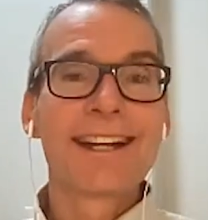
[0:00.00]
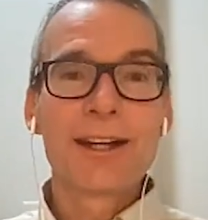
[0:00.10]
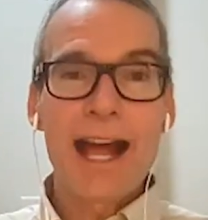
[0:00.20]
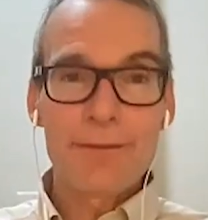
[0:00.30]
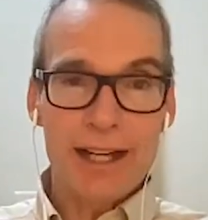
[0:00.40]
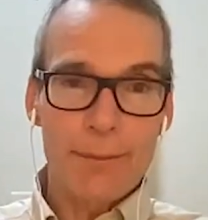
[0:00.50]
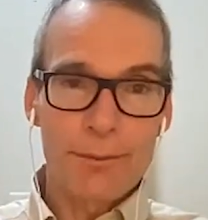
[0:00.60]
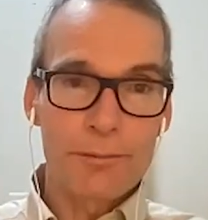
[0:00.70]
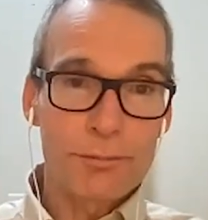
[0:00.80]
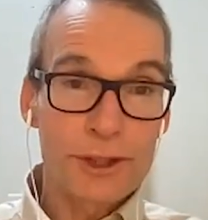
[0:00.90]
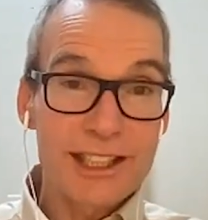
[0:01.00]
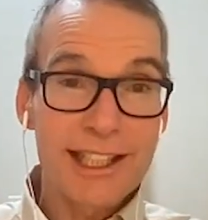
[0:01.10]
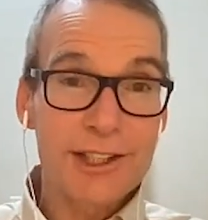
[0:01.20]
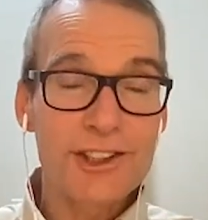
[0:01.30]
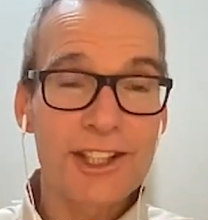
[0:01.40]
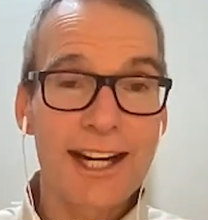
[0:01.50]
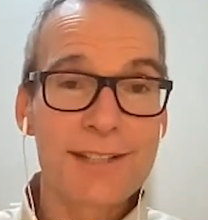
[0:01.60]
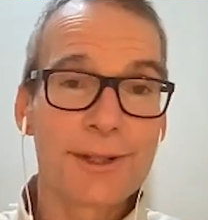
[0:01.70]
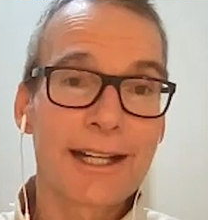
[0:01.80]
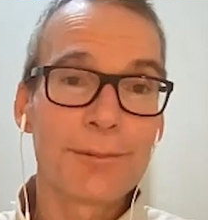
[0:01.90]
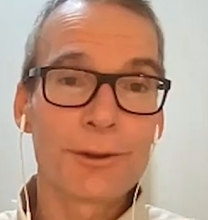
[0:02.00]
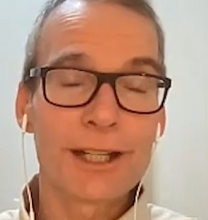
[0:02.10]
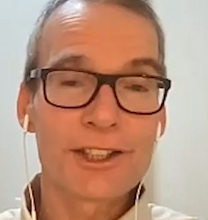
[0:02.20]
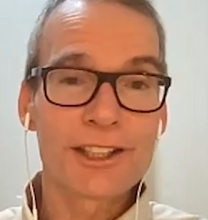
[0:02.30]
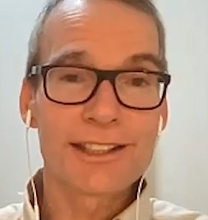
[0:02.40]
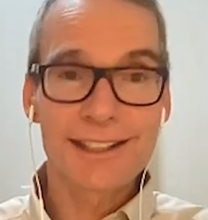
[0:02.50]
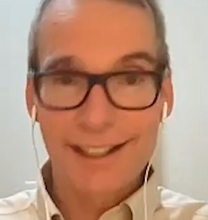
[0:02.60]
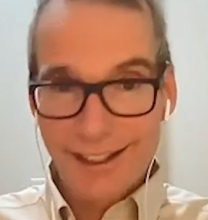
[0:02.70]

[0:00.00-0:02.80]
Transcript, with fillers: have a couple, preset your slides with a couple questions,